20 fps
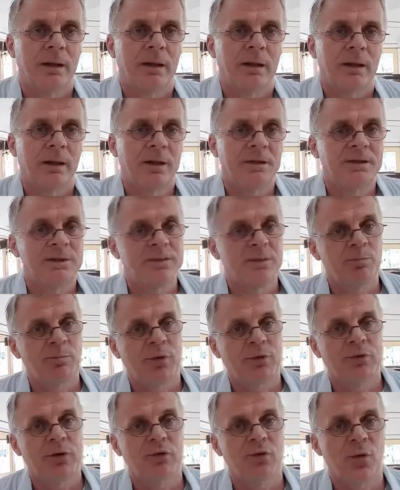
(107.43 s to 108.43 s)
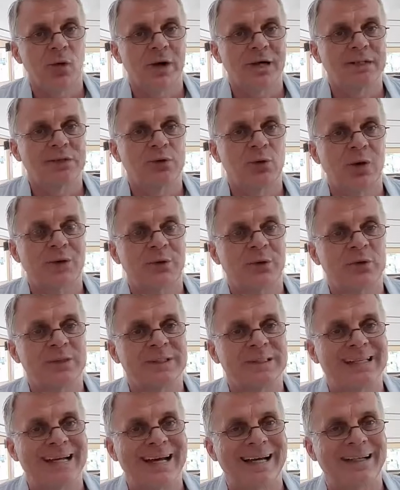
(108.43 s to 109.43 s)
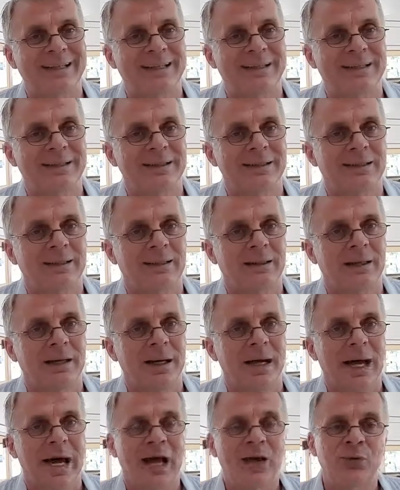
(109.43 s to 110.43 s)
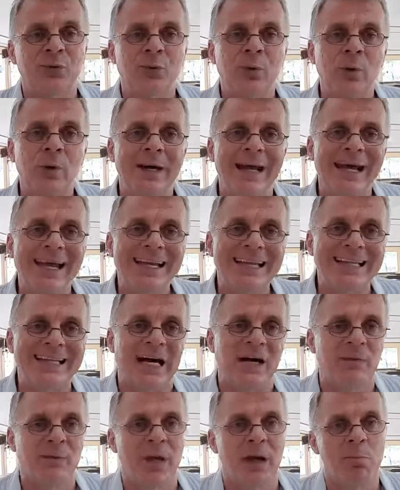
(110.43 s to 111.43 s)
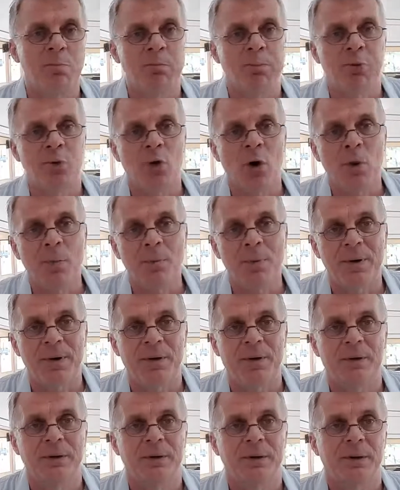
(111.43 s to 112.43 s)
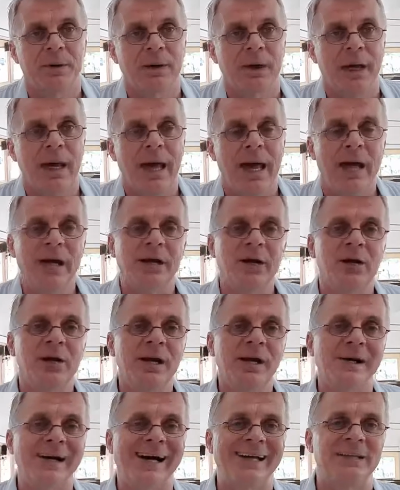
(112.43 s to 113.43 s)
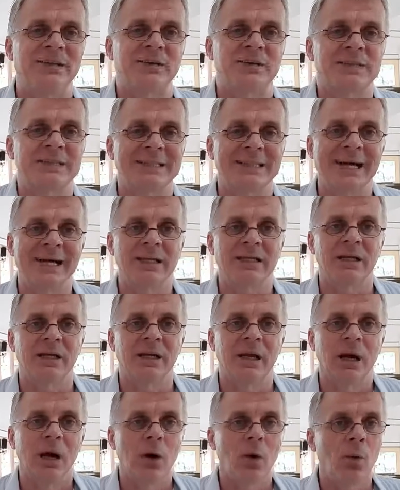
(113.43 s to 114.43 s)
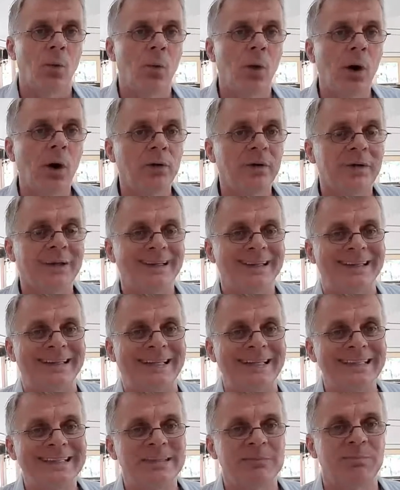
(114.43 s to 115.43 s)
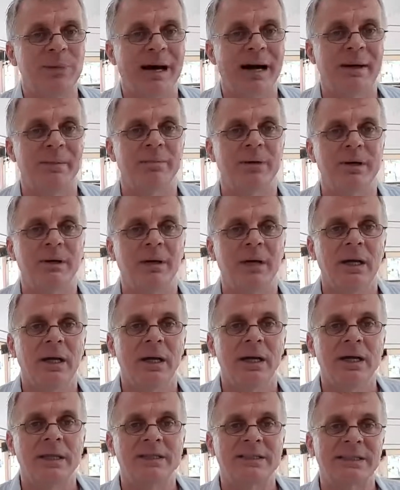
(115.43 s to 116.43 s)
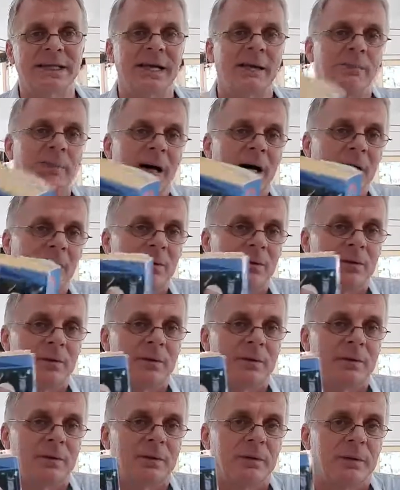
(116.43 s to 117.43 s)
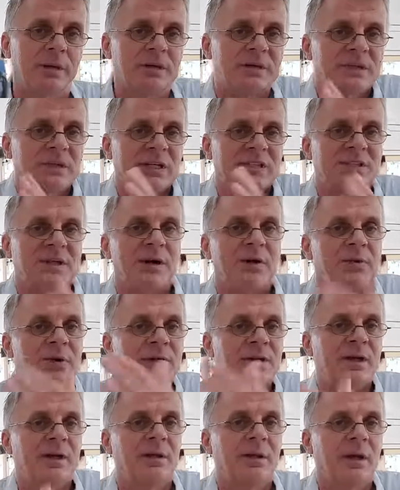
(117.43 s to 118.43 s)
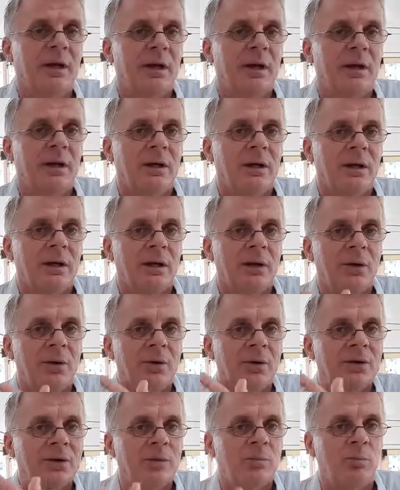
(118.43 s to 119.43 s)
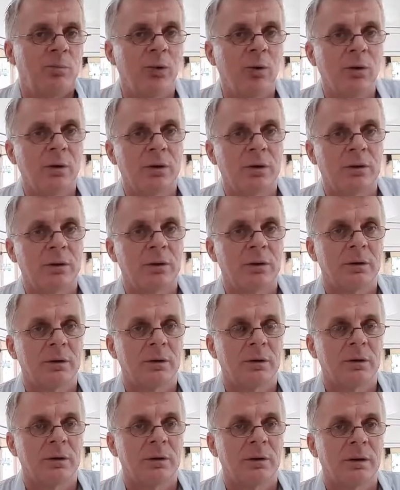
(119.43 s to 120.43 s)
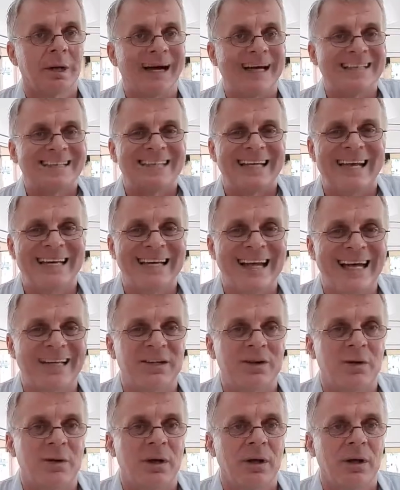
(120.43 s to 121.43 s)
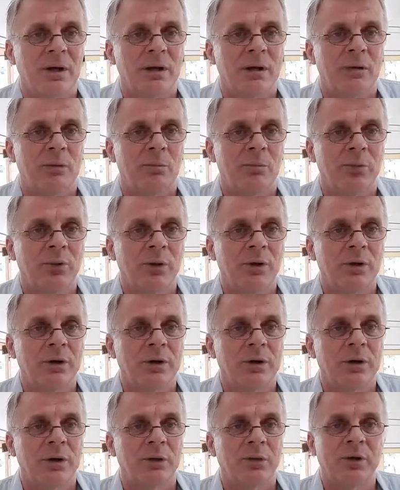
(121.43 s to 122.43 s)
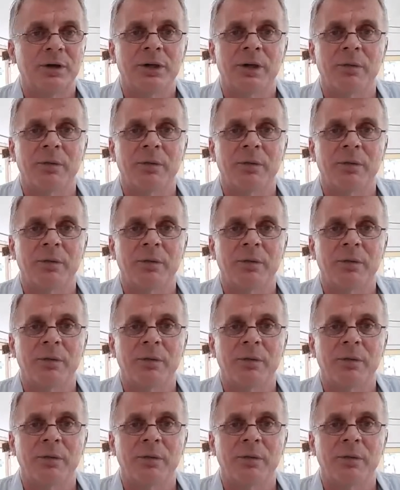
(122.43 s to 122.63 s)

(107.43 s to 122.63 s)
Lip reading: it is important for us to understand and to lay down a clear understanding what this Bible is about. It's just a written book, as any other book written